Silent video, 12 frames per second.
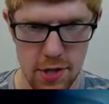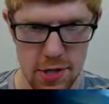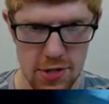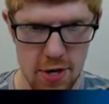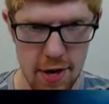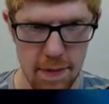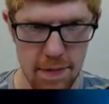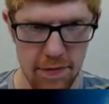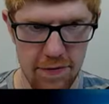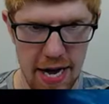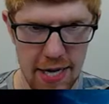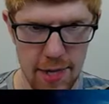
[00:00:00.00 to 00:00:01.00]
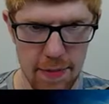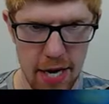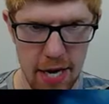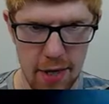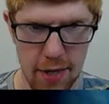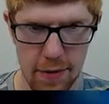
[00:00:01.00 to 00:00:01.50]
Is there a
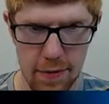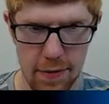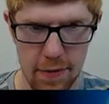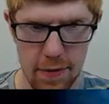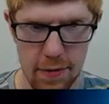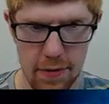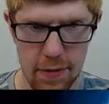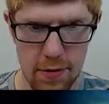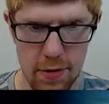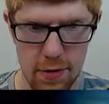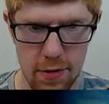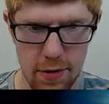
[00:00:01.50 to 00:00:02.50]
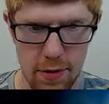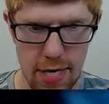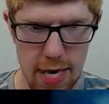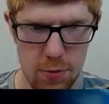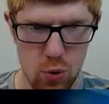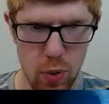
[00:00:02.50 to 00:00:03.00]
volleyball
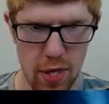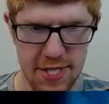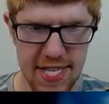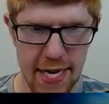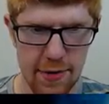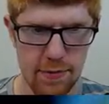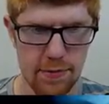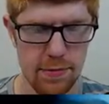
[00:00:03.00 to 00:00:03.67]
named Wilson?